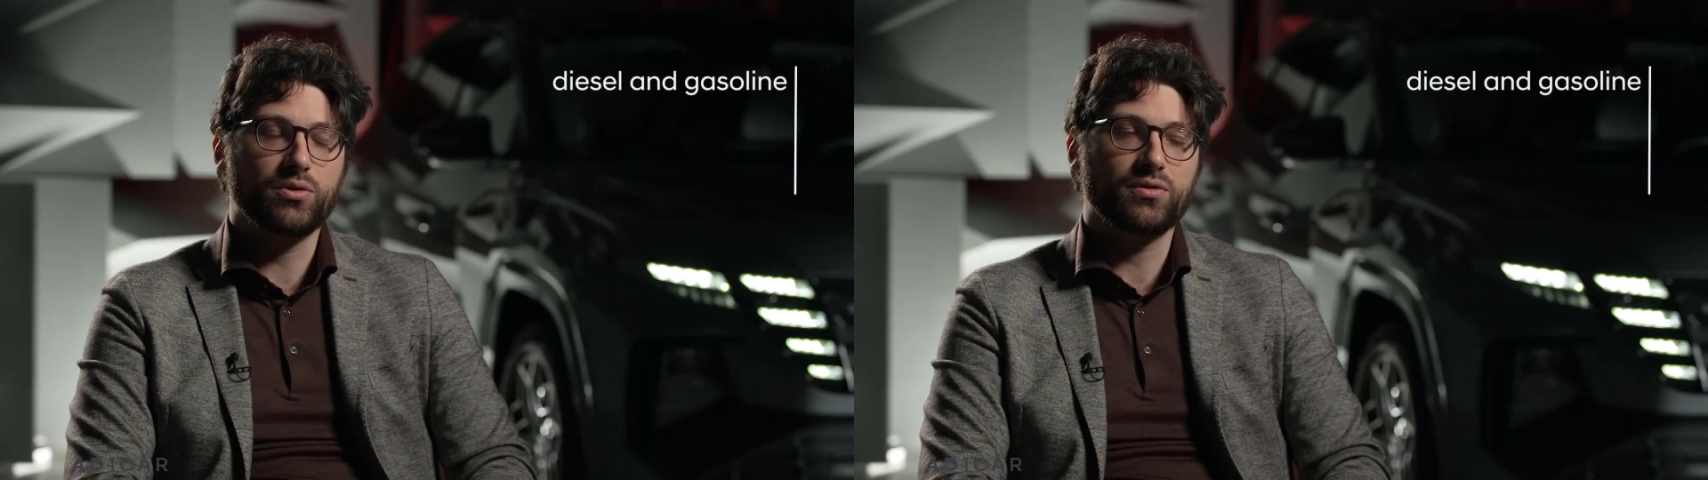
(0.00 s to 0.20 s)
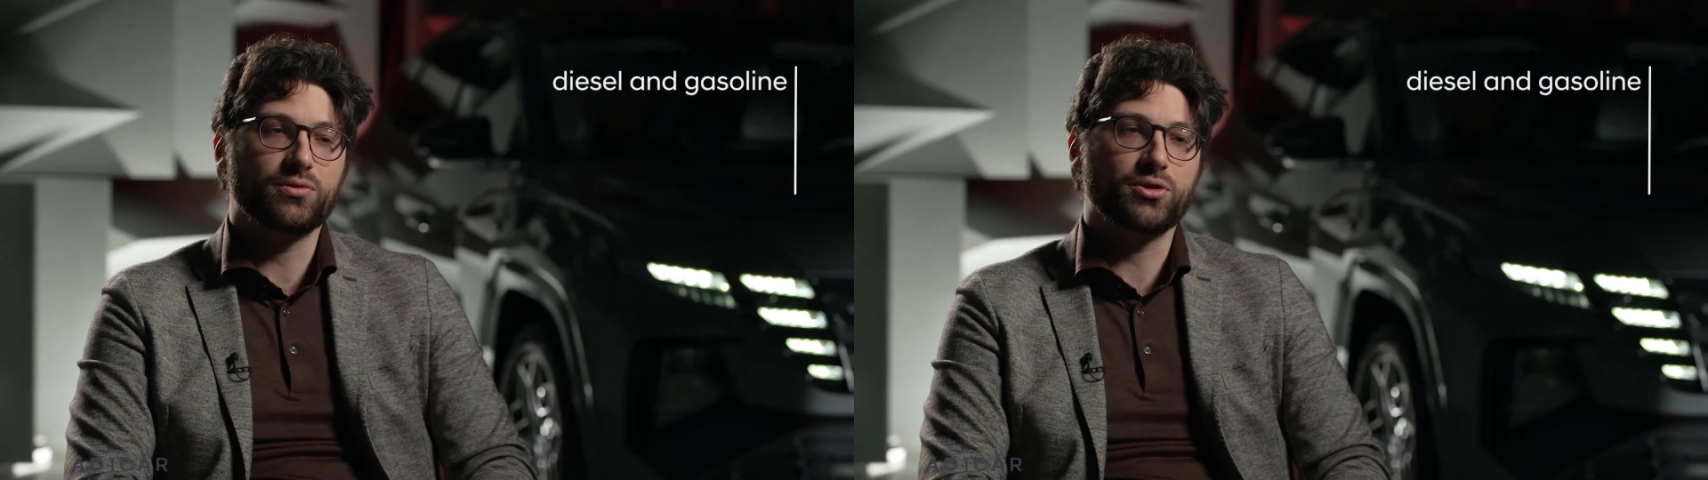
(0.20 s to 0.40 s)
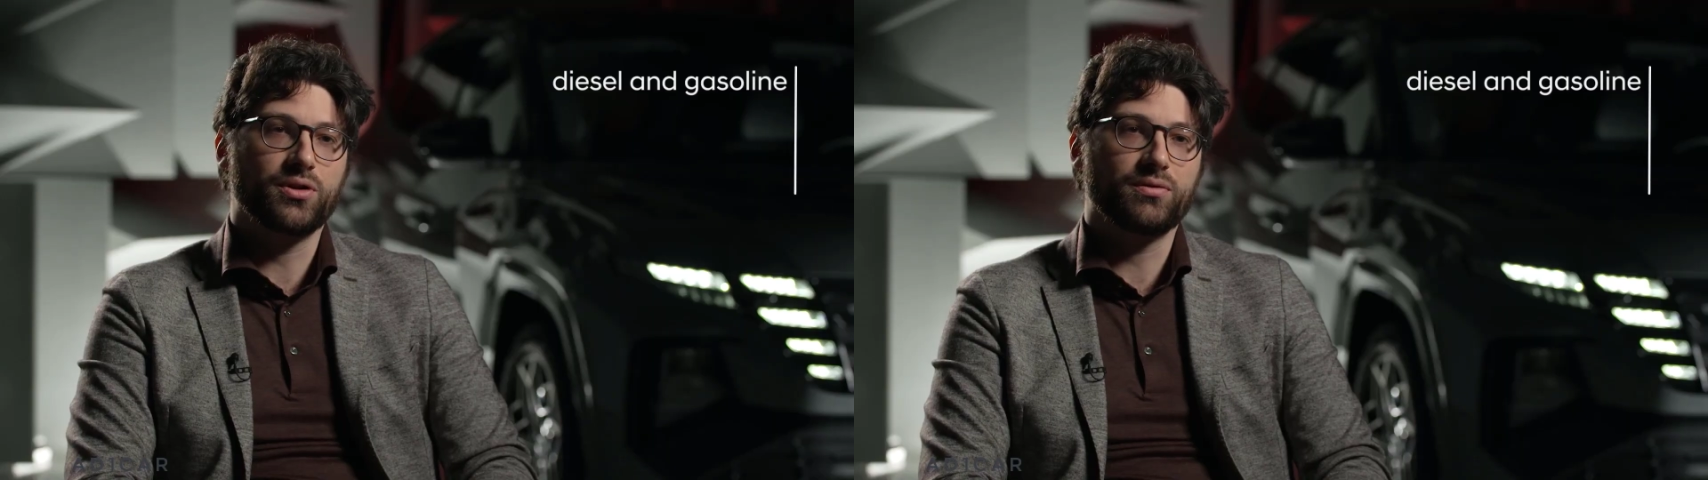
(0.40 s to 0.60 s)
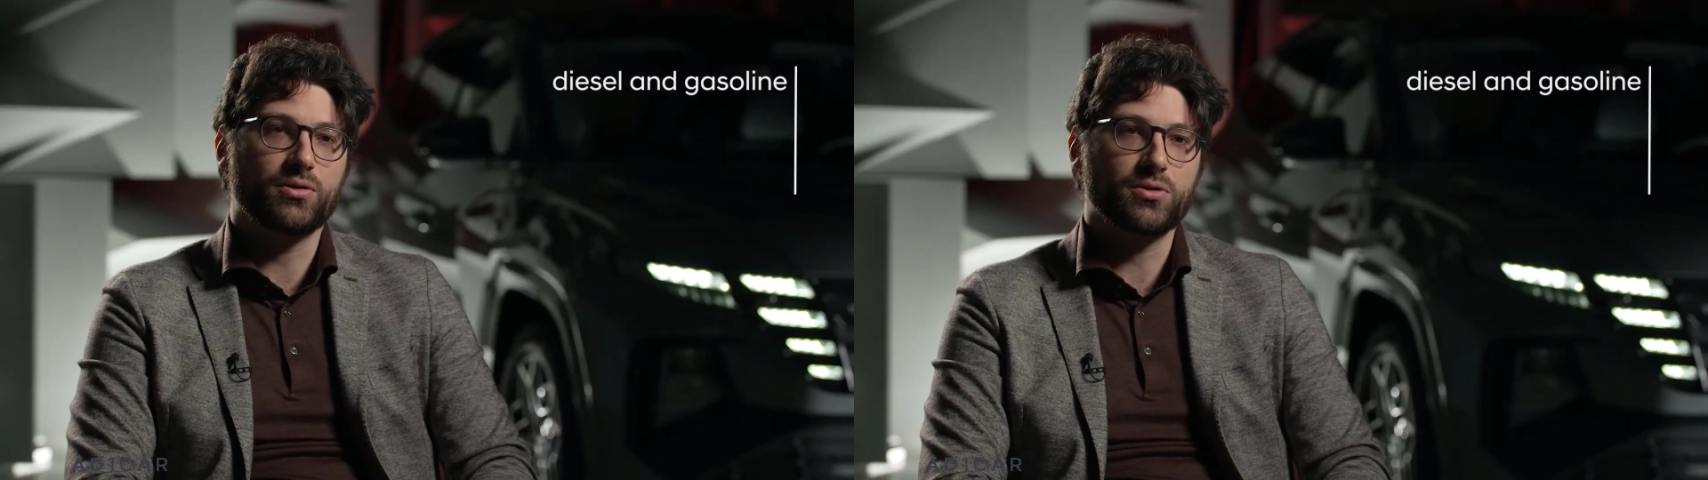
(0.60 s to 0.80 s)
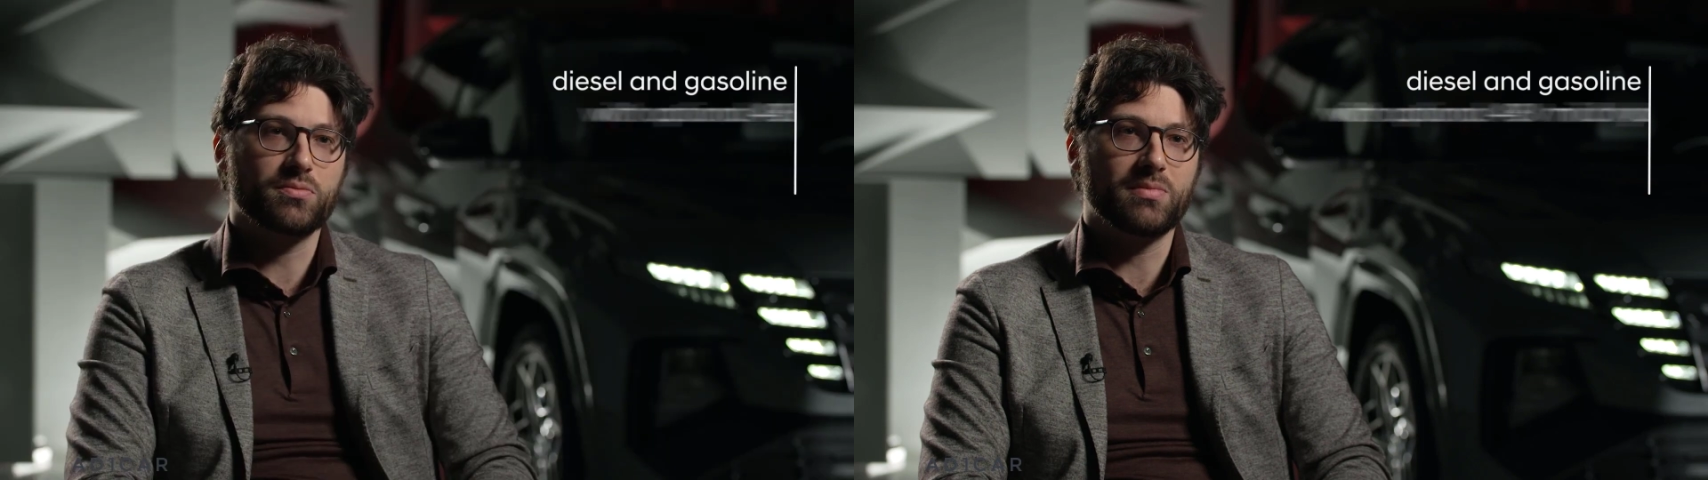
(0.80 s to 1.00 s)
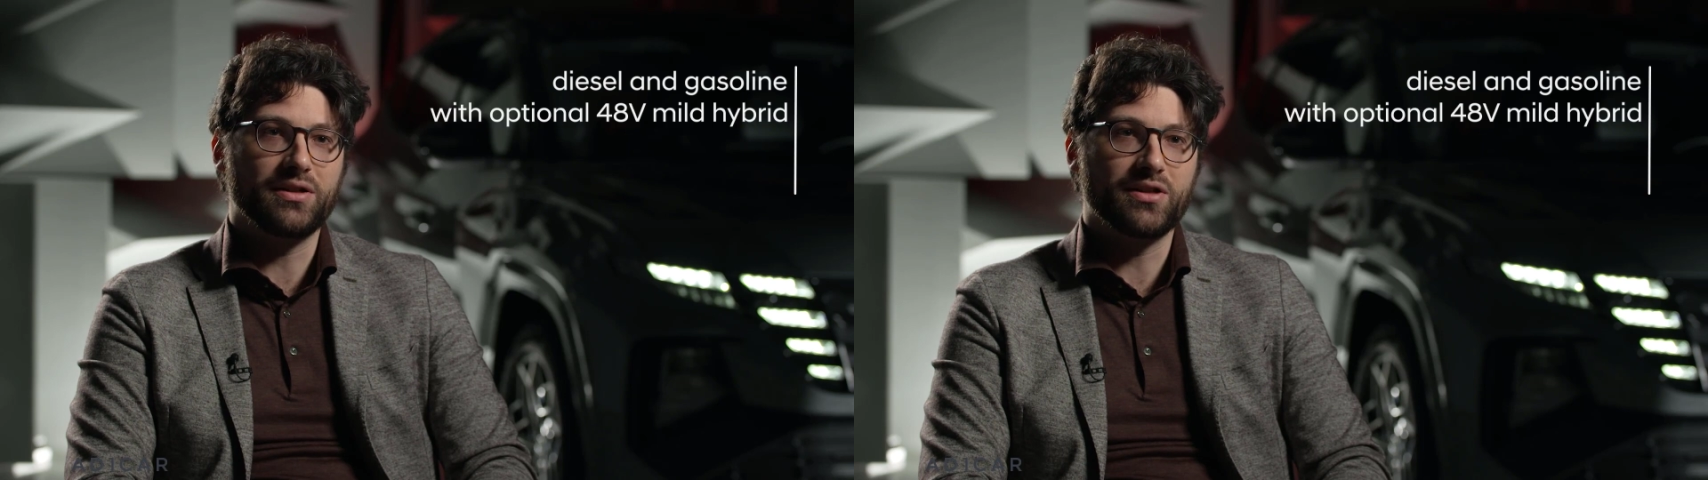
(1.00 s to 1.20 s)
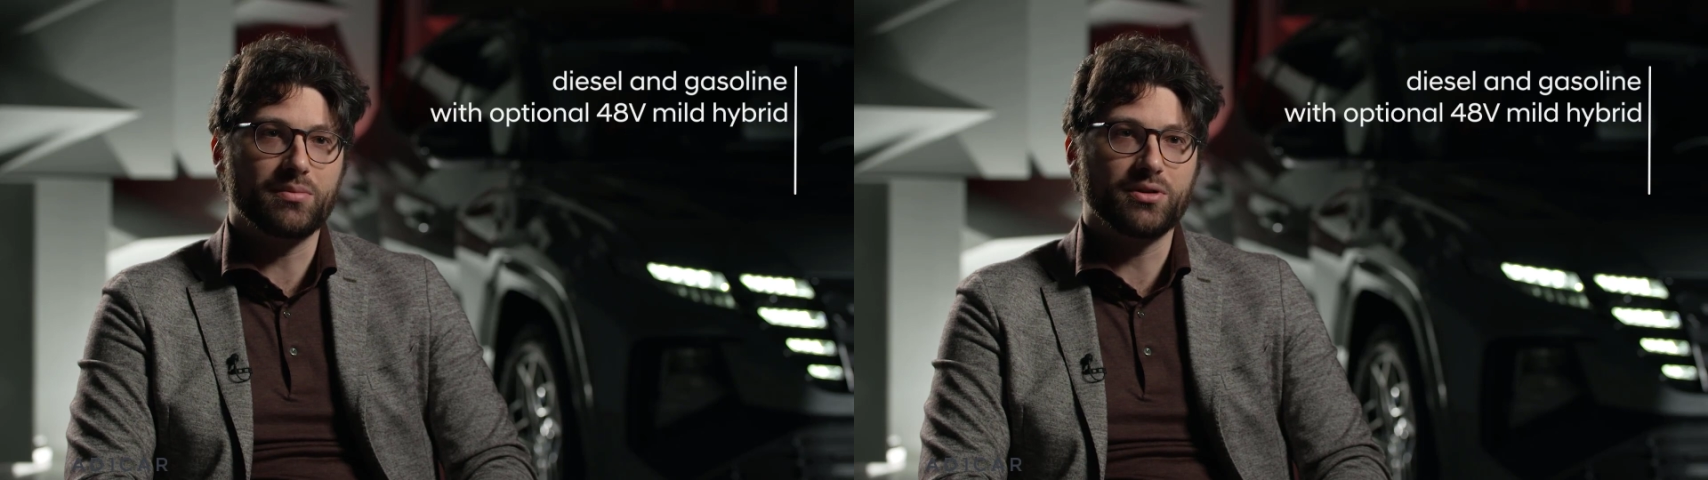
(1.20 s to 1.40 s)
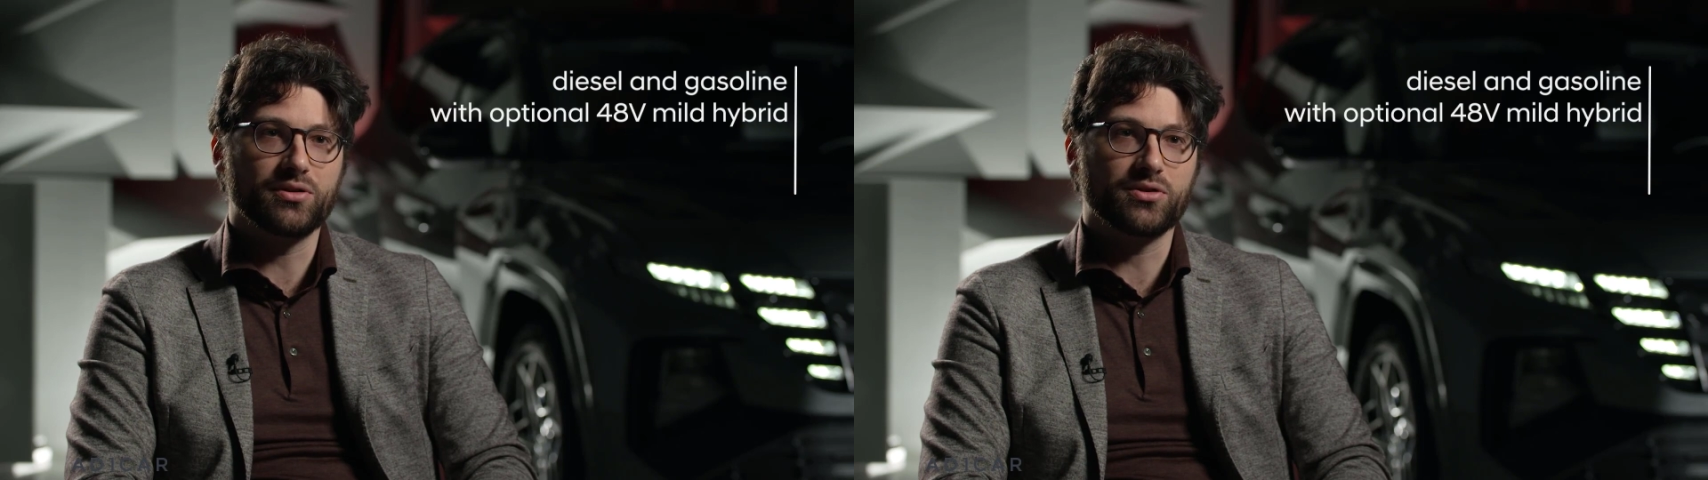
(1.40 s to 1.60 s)
with 48 volts mild
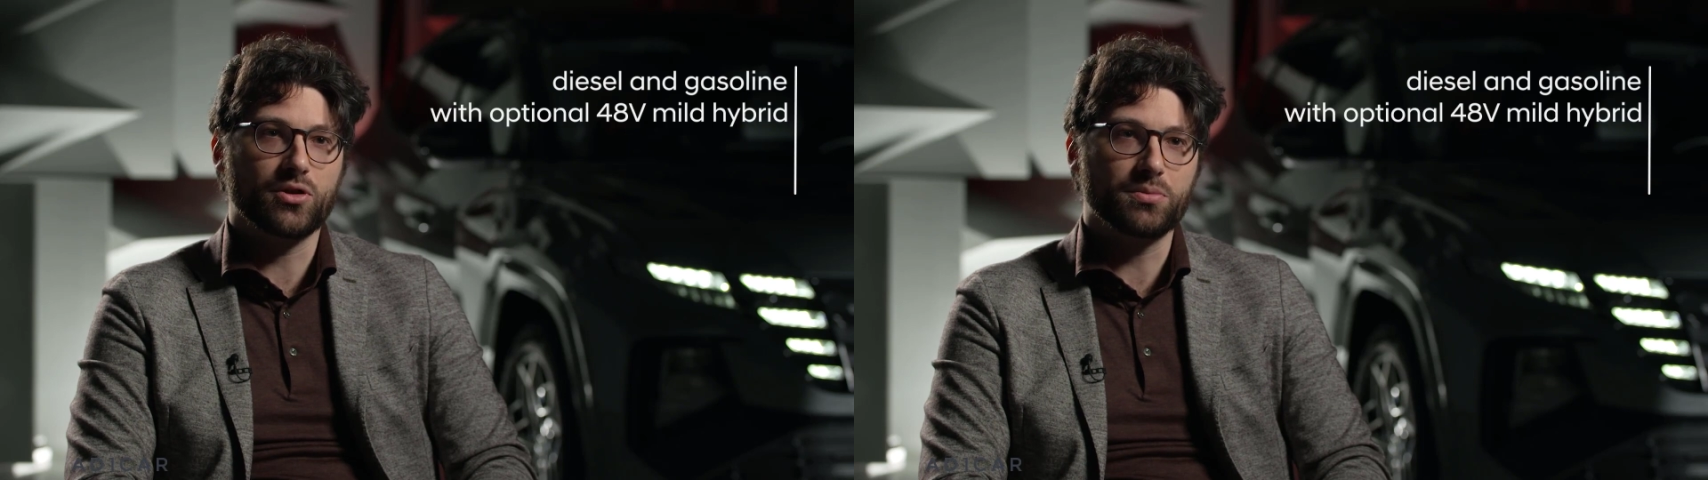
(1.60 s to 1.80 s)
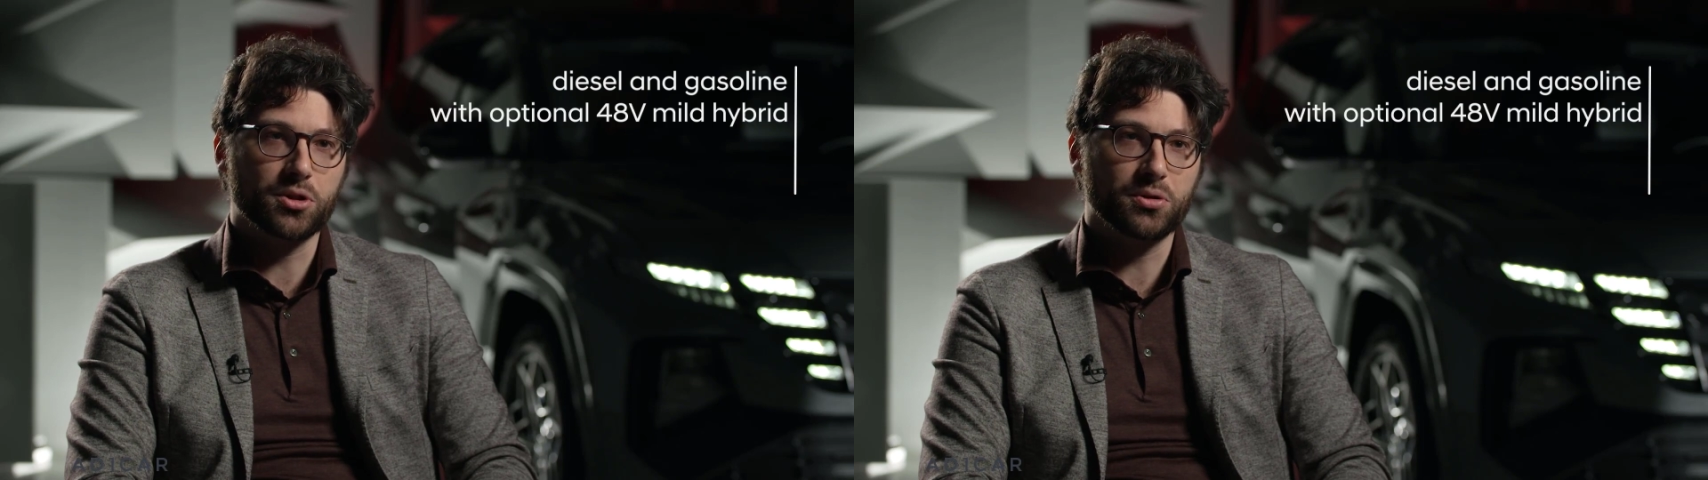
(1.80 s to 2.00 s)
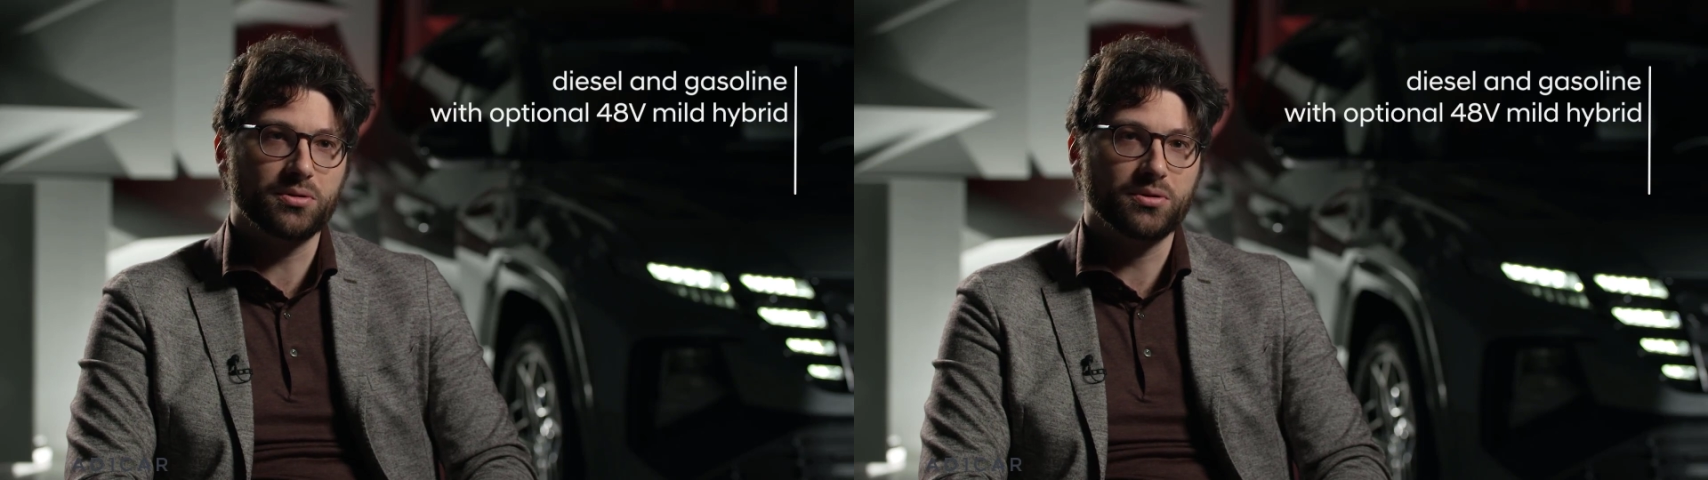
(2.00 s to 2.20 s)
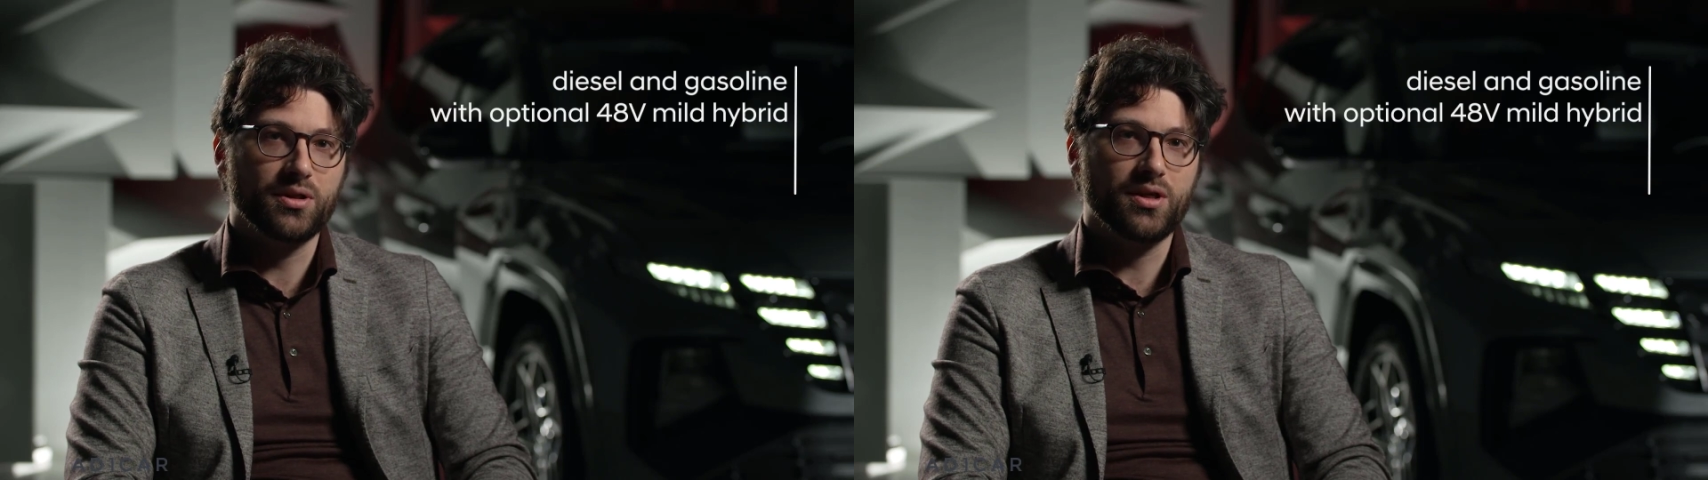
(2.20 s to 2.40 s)
hybrid as option,